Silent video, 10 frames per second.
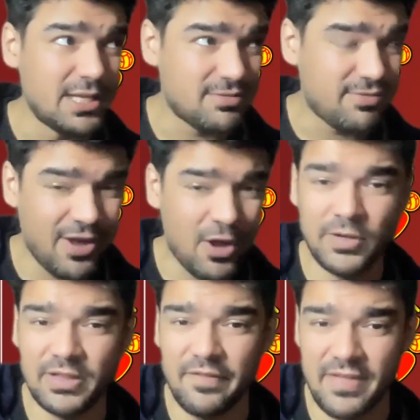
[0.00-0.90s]
it's
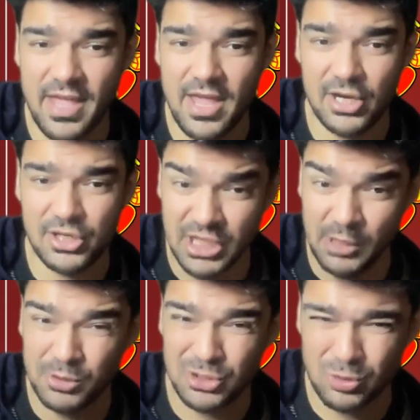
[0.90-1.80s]
found in the VAR
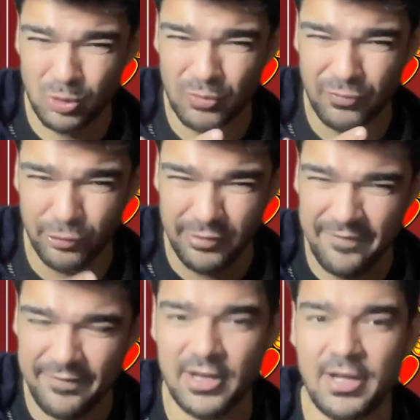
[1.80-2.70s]
check, which took
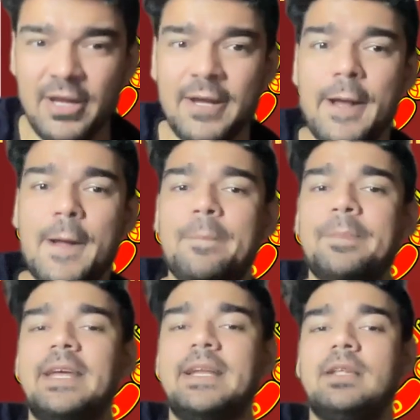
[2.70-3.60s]
forever,
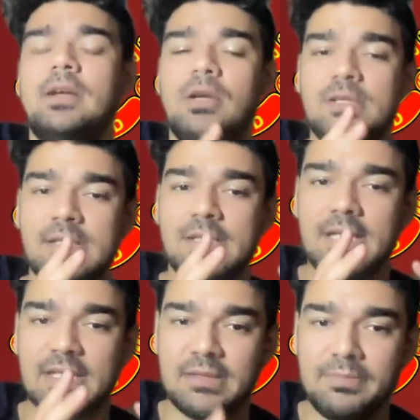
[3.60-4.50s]
that
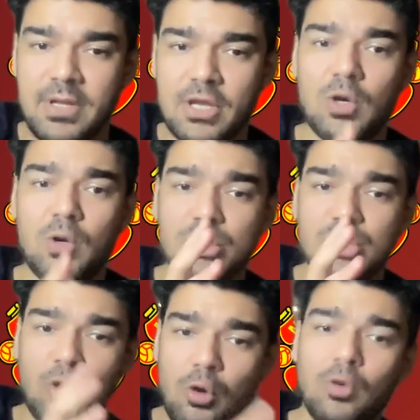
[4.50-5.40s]
Casemiro
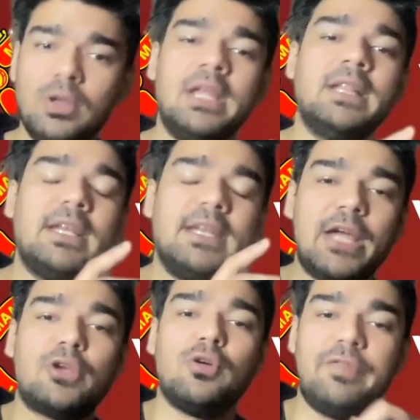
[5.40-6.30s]
was holding the
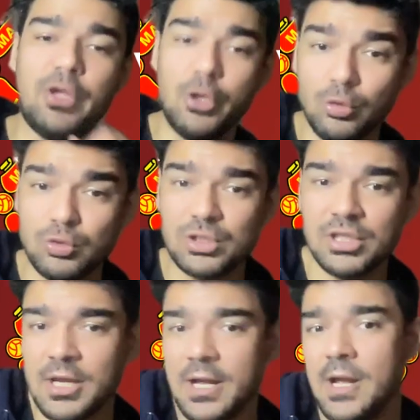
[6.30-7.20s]
neck of
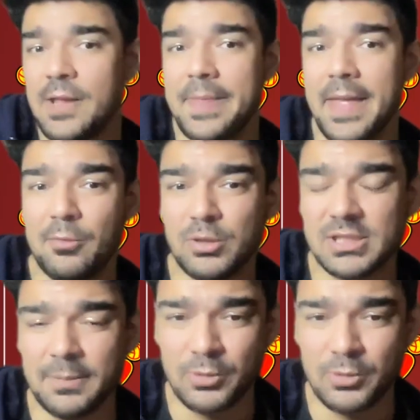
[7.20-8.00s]
Hughes. That was a